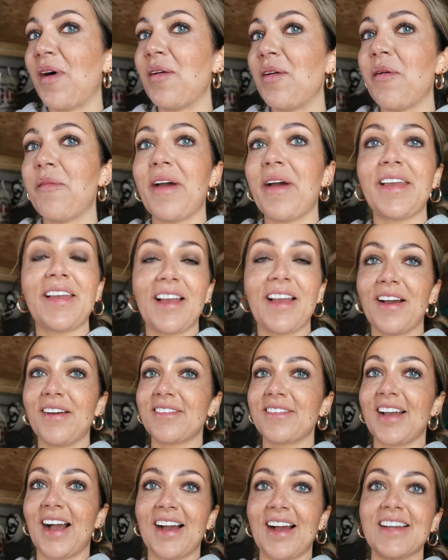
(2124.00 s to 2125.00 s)
about my
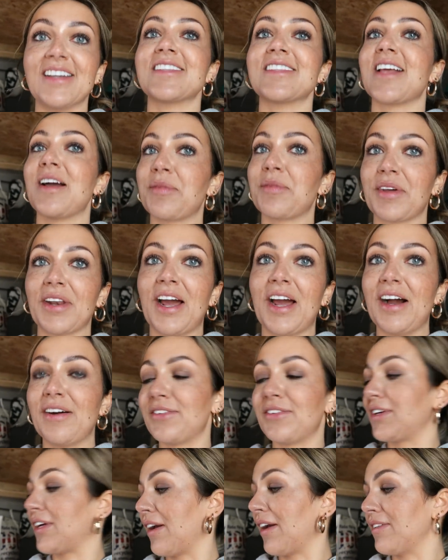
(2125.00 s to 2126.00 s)
makeup, guys. I'm gonna
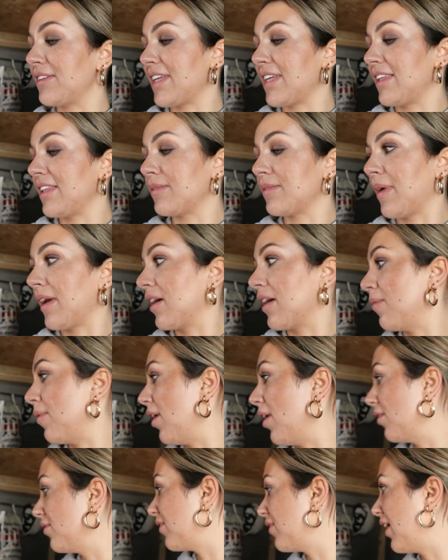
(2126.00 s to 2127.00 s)
have to go and take this makeup
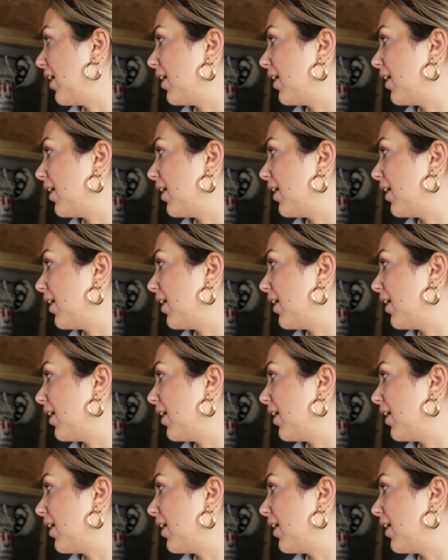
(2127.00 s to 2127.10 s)
off.